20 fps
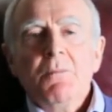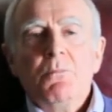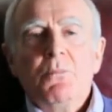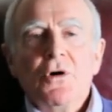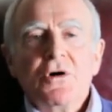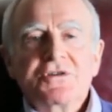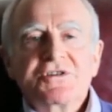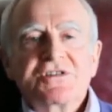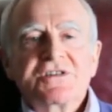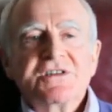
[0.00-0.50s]

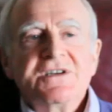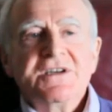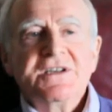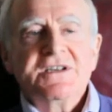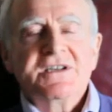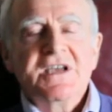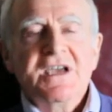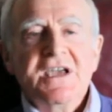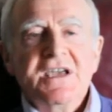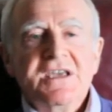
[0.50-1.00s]
But
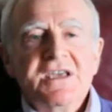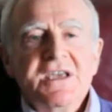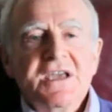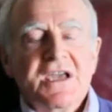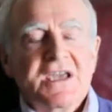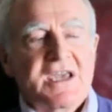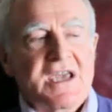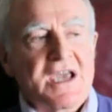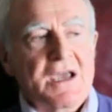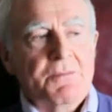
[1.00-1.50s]
taking
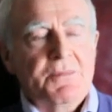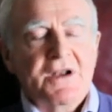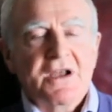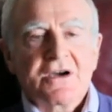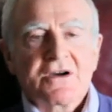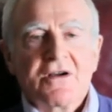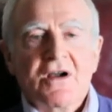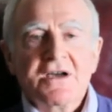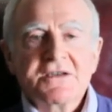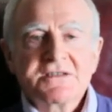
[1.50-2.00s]
a cable
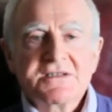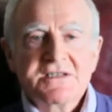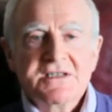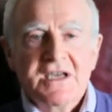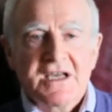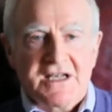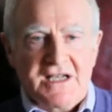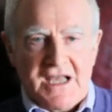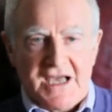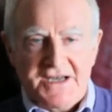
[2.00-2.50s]
across the
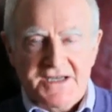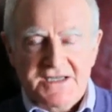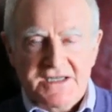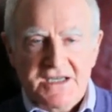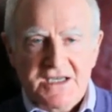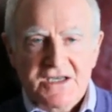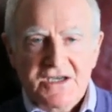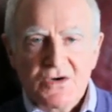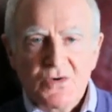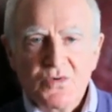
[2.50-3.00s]

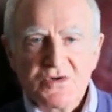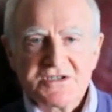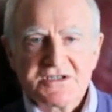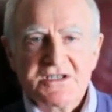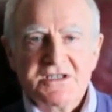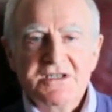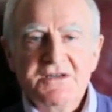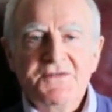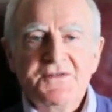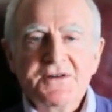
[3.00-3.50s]
Atlantic was
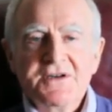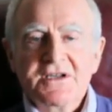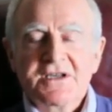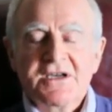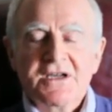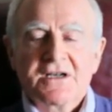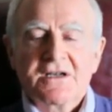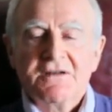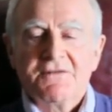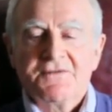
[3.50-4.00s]
a different
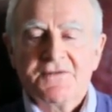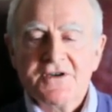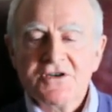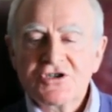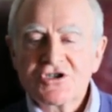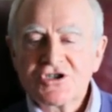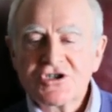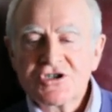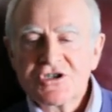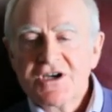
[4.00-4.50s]
kettle of
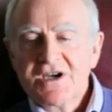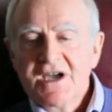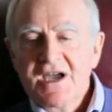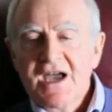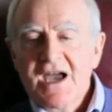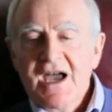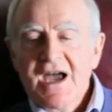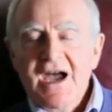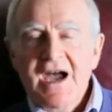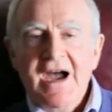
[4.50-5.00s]
fish
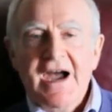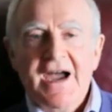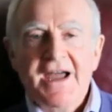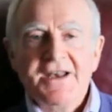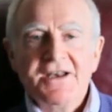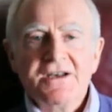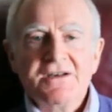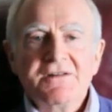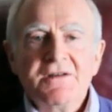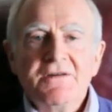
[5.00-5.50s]

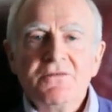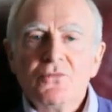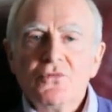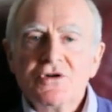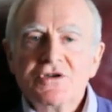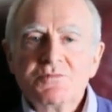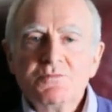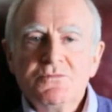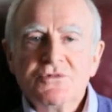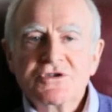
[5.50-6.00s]
and
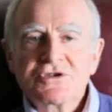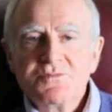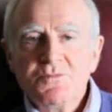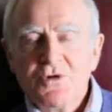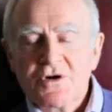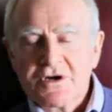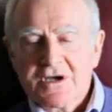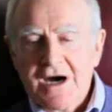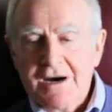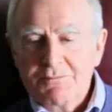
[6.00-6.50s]
much
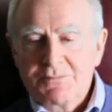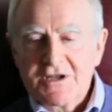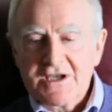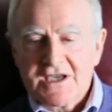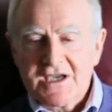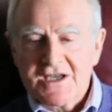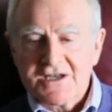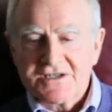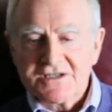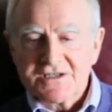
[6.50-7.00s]
more
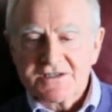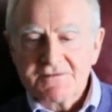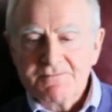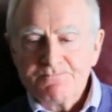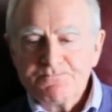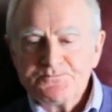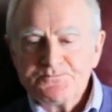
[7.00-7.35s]
complicated.